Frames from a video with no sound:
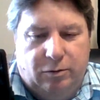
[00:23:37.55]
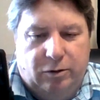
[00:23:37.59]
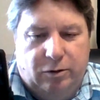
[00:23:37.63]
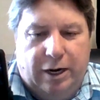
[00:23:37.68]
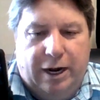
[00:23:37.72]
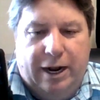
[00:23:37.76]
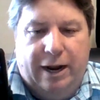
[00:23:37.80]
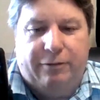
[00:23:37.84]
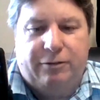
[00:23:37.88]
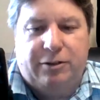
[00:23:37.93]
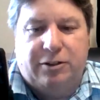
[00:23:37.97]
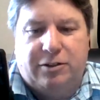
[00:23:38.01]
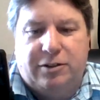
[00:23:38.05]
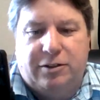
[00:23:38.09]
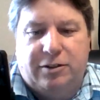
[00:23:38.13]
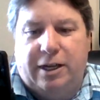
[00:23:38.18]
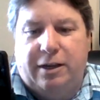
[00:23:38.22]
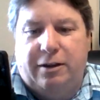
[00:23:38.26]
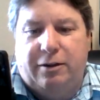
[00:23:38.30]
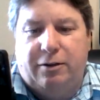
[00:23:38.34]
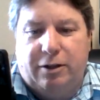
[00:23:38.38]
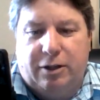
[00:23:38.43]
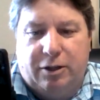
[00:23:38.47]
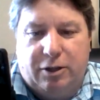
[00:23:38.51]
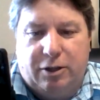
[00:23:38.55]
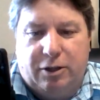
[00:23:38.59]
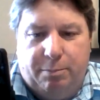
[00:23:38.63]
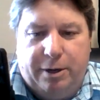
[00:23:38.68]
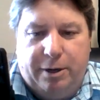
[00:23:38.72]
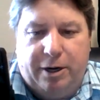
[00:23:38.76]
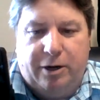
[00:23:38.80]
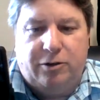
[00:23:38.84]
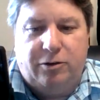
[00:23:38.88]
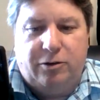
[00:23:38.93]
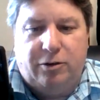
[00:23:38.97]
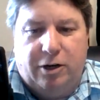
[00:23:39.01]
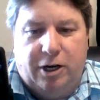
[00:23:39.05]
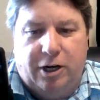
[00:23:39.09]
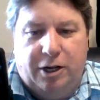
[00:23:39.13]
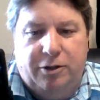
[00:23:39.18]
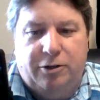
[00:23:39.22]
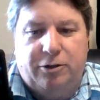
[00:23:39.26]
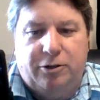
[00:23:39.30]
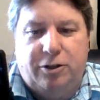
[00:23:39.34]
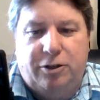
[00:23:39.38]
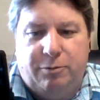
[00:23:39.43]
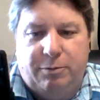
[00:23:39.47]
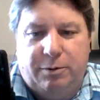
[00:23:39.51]
I have to say, compared to
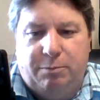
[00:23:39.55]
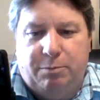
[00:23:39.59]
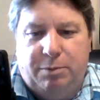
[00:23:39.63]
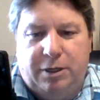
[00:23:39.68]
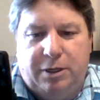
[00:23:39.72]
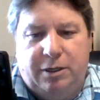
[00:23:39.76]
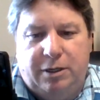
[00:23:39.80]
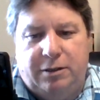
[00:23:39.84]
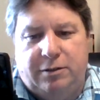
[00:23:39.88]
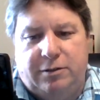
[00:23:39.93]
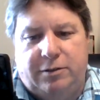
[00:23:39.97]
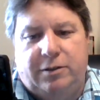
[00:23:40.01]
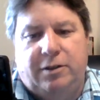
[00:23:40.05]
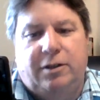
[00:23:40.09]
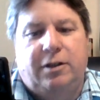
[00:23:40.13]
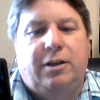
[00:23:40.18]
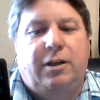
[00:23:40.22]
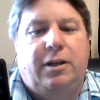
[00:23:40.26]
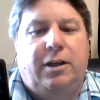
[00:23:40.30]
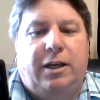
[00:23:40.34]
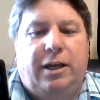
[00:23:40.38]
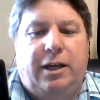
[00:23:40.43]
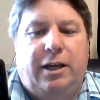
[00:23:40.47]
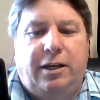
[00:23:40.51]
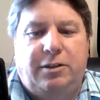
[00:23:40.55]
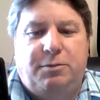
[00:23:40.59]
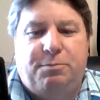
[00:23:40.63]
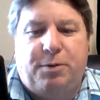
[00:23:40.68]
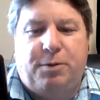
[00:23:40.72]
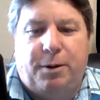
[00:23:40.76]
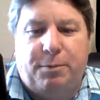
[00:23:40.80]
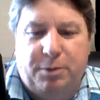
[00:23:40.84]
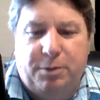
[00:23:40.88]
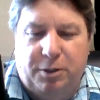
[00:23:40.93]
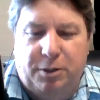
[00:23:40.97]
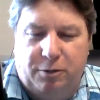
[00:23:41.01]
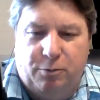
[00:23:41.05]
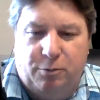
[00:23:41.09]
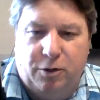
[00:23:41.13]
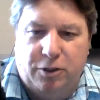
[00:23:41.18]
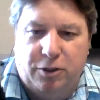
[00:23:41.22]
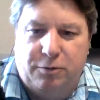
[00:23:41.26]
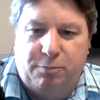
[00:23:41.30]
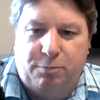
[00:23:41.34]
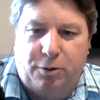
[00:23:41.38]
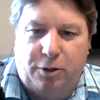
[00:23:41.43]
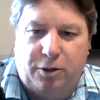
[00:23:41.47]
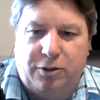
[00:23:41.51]
other human beings, he's probably the
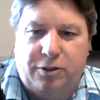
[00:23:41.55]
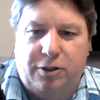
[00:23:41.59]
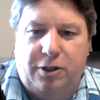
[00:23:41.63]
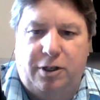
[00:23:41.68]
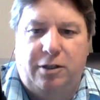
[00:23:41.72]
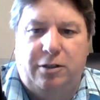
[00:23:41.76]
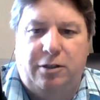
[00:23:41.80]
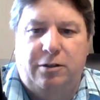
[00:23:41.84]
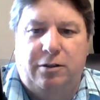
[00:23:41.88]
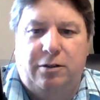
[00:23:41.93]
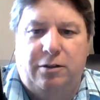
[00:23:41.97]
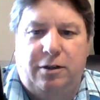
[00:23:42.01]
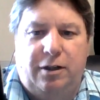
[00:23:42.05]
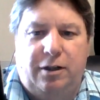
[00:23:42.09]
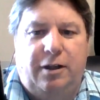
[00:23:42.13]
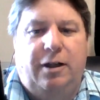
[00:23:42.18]
worst person